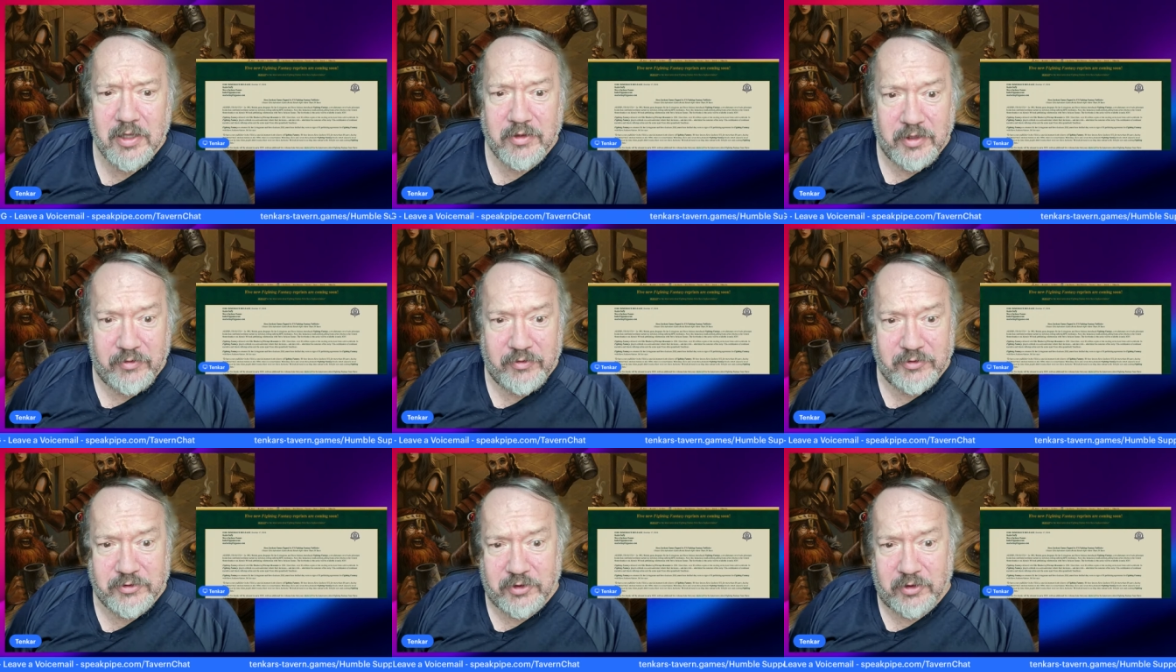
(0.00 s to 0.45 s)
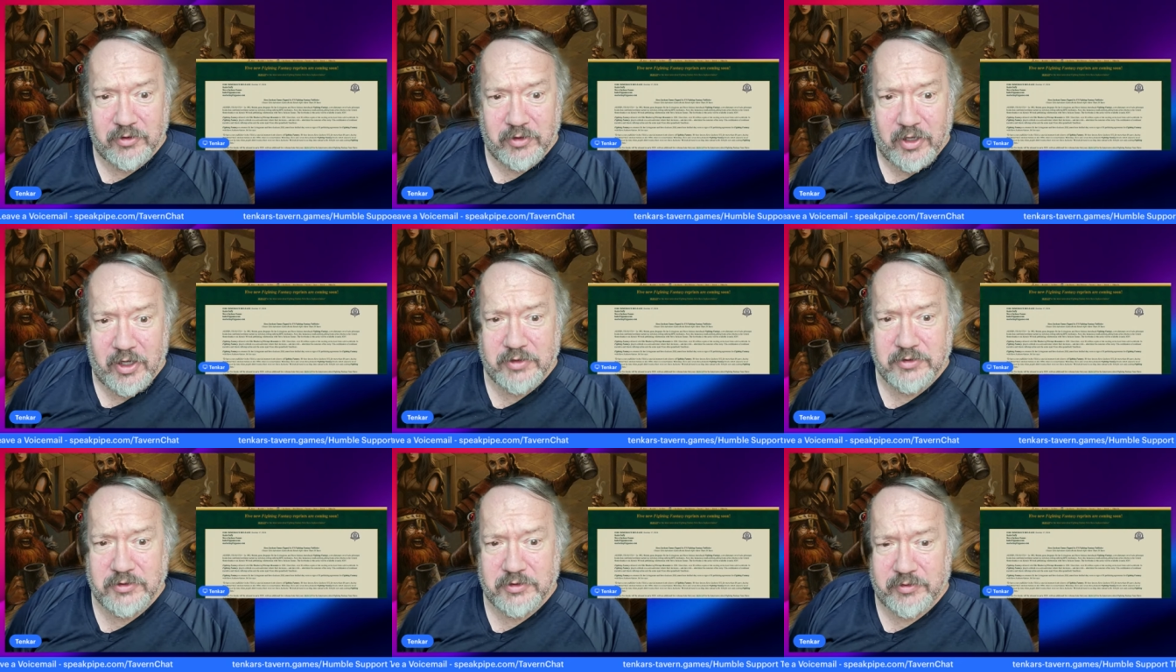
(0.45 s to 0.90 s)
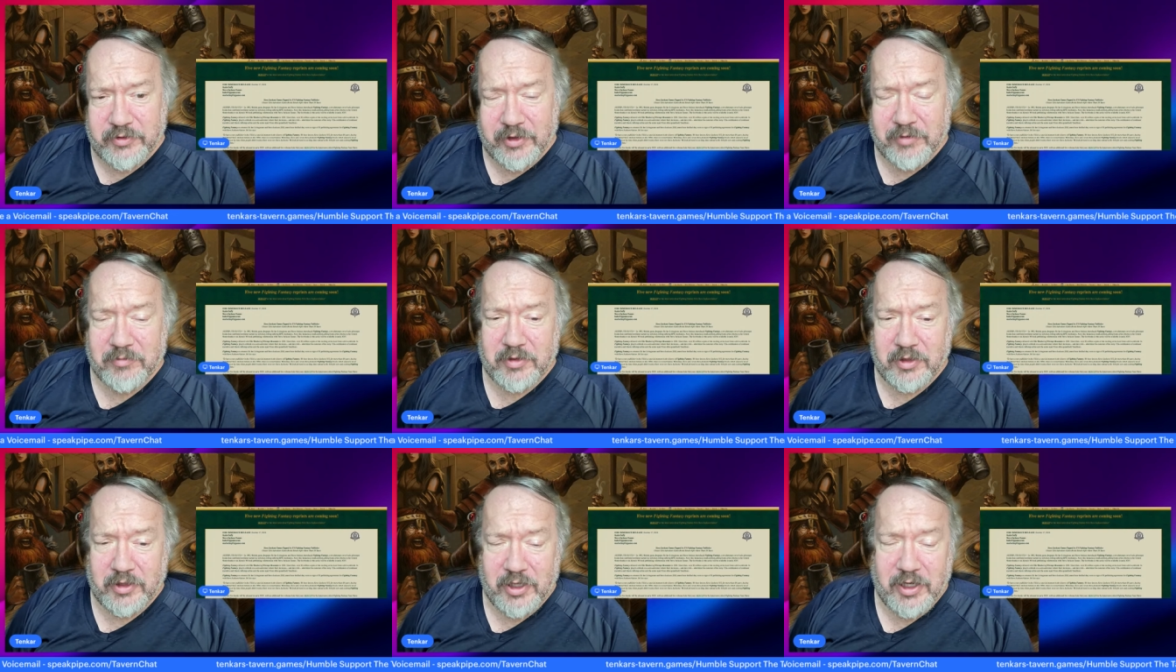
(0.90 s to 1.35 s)
There is a live
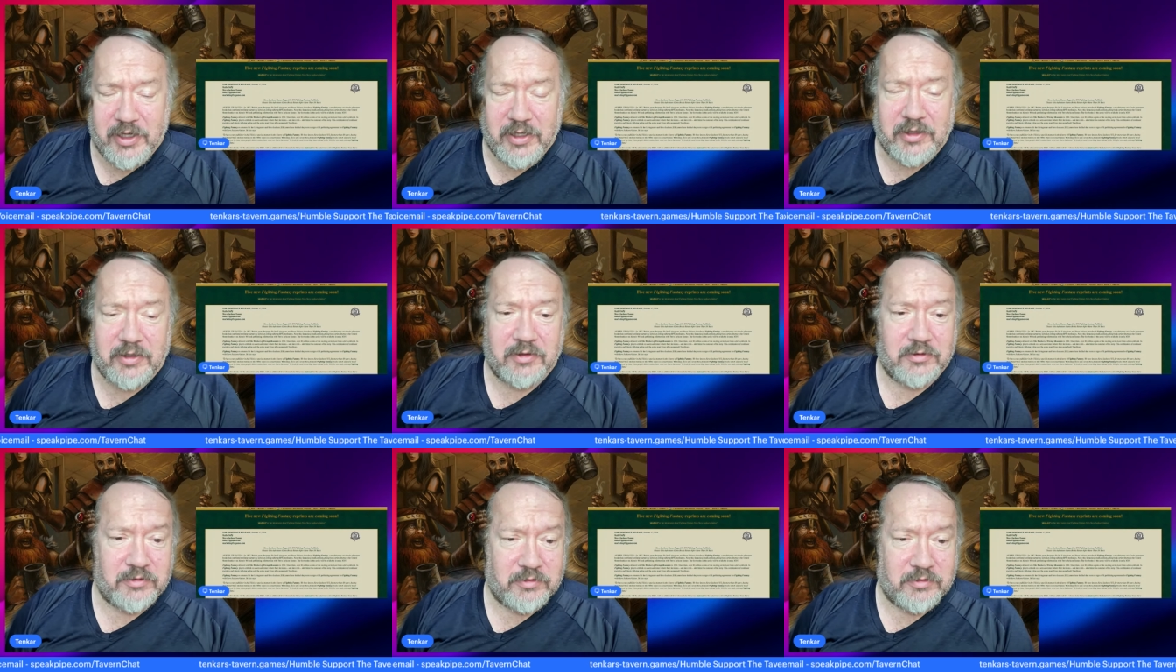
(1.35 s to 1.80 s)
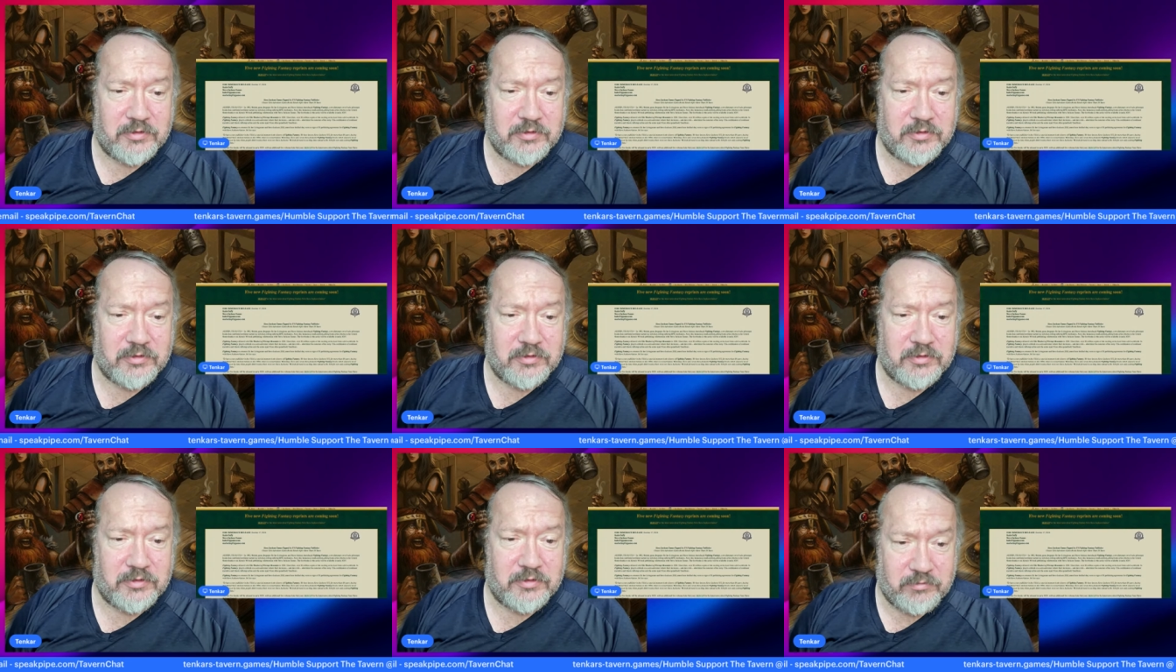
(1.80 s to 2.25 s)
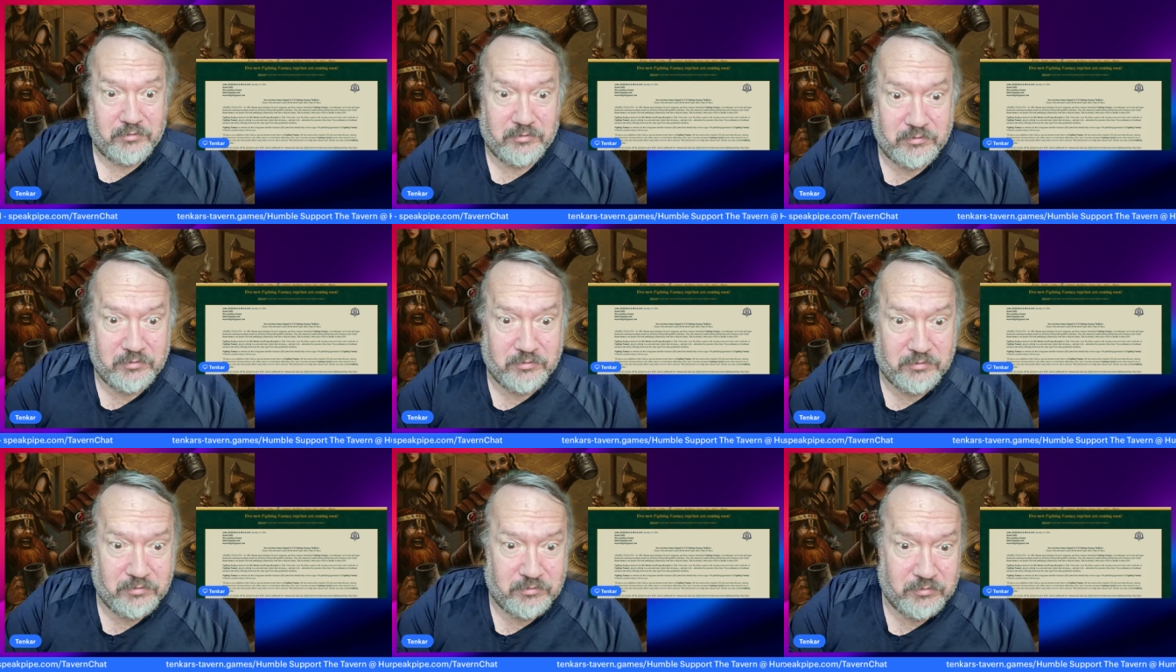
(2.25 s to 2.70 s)
stream tonight,
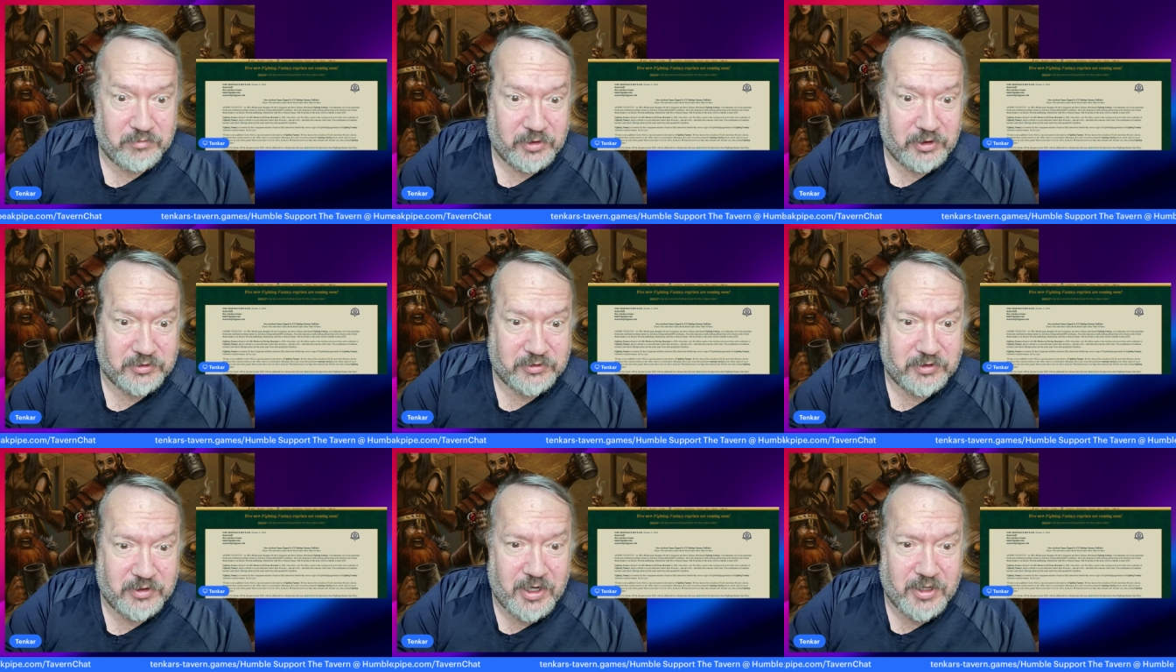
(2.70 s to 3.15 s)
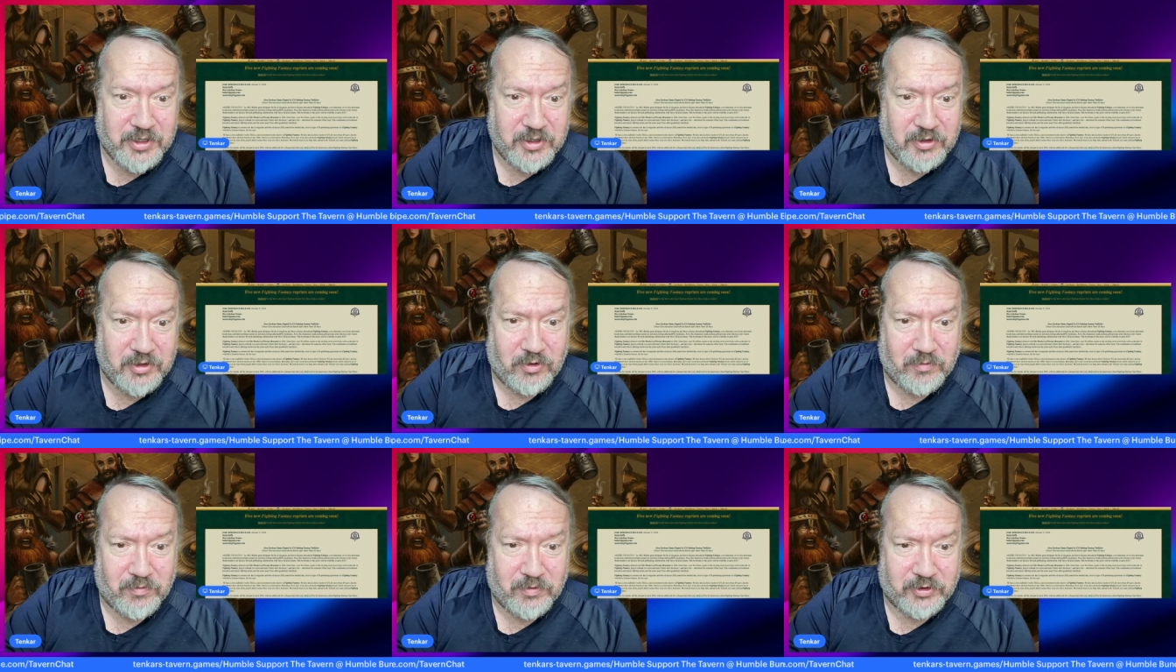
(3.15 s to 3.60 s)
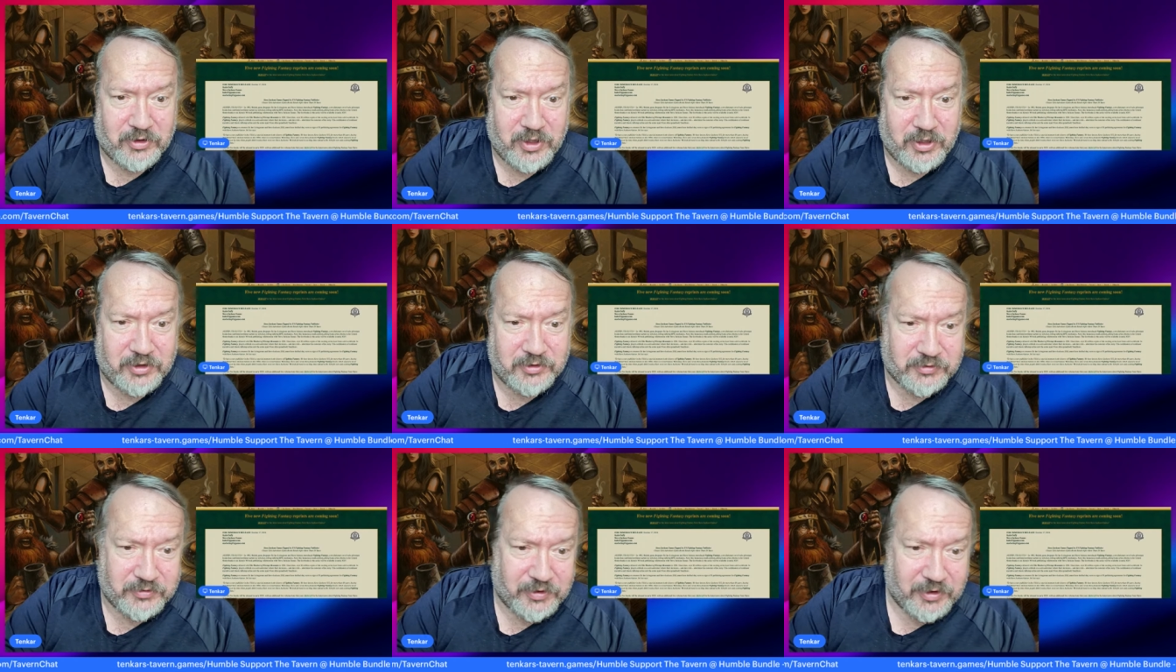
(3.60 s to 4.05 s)
but it's not your normal
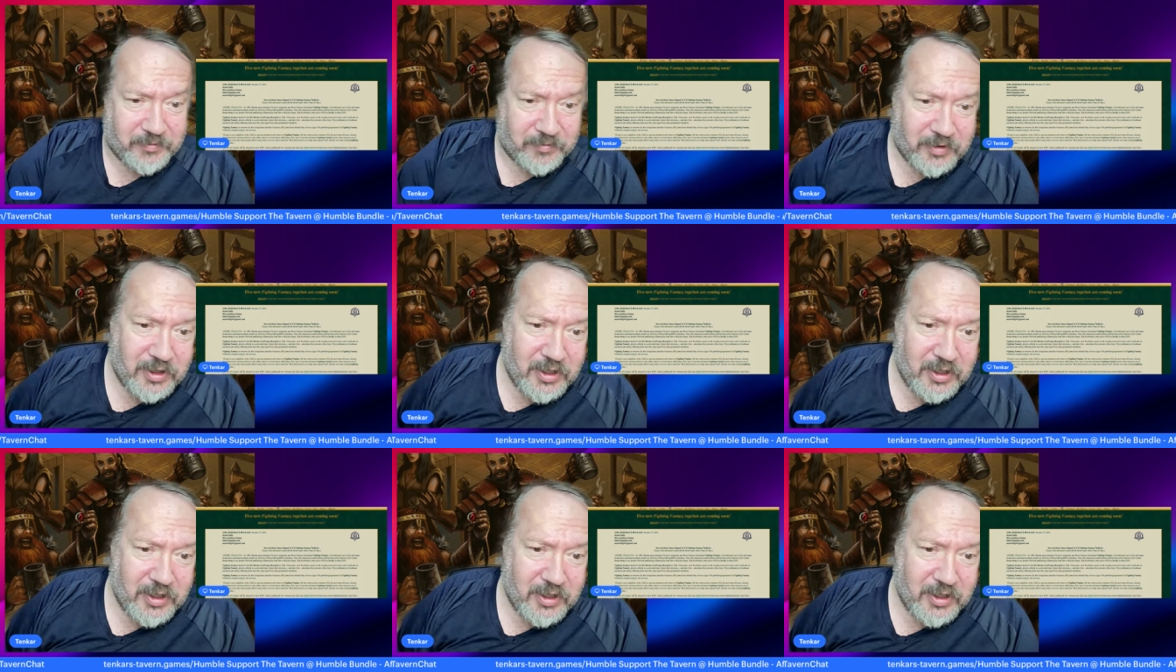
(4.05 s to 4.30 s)
live stream.